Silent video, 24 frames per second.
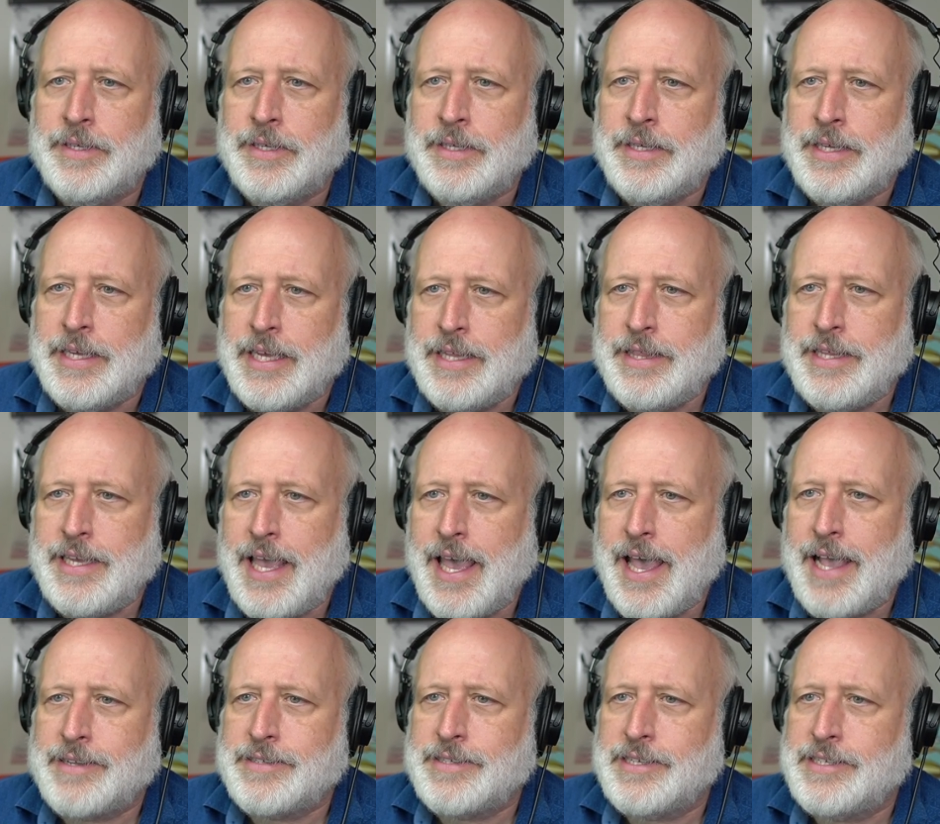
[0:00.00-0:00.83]
In the
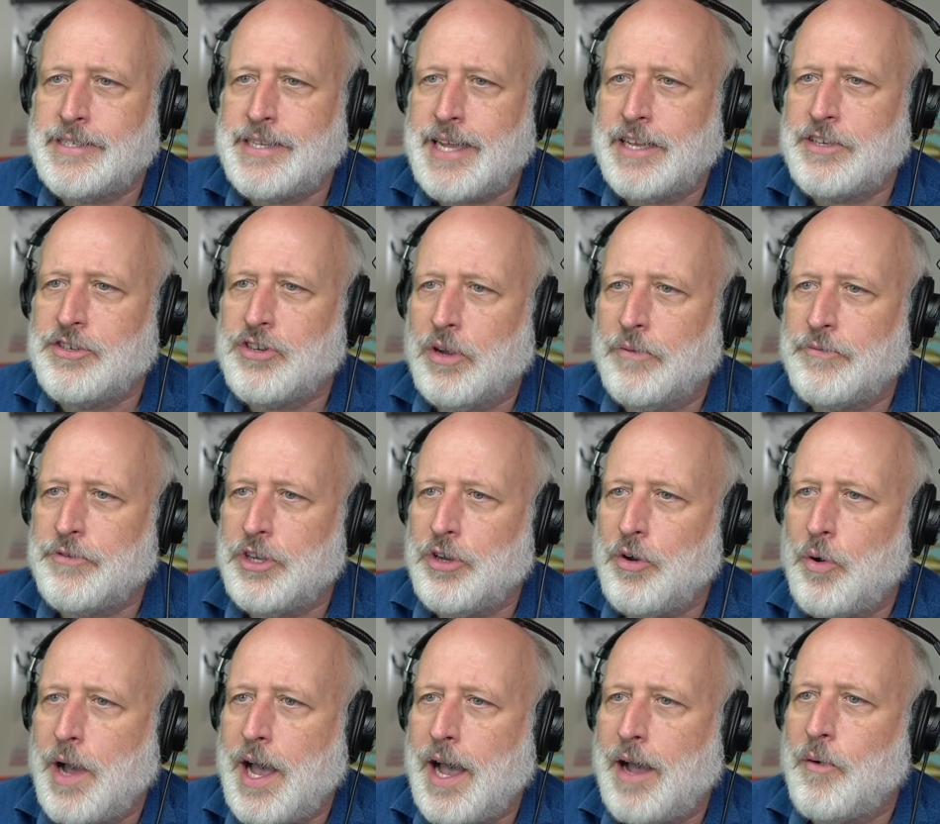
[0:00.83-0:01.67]
existential
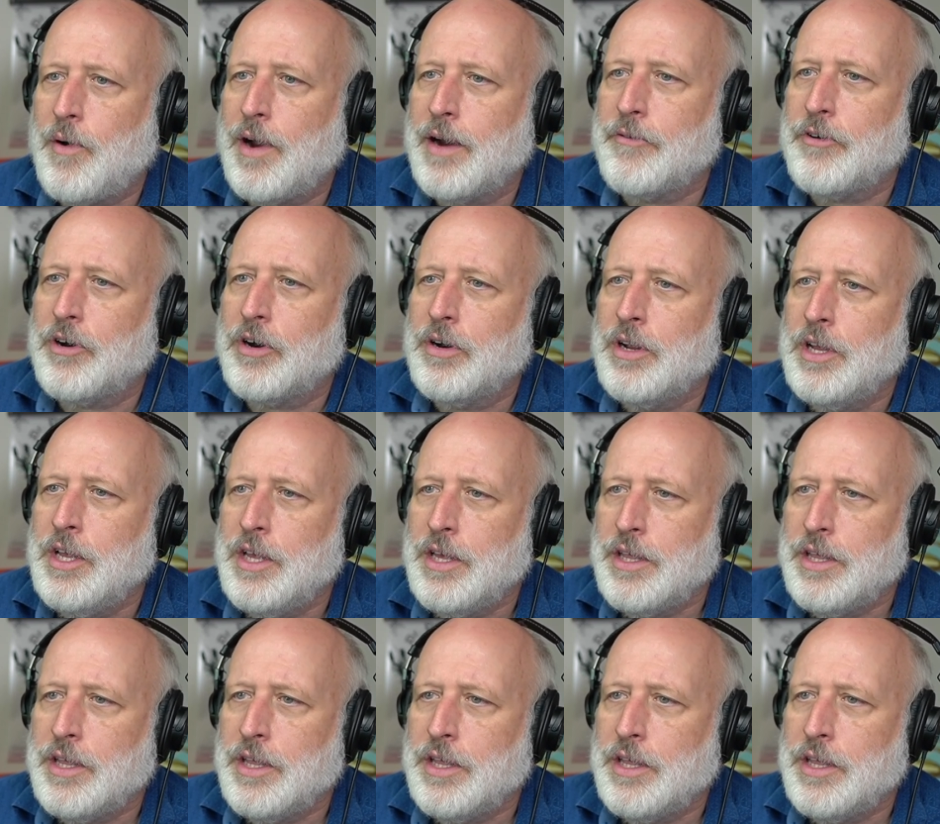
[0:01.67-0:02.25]
view, however,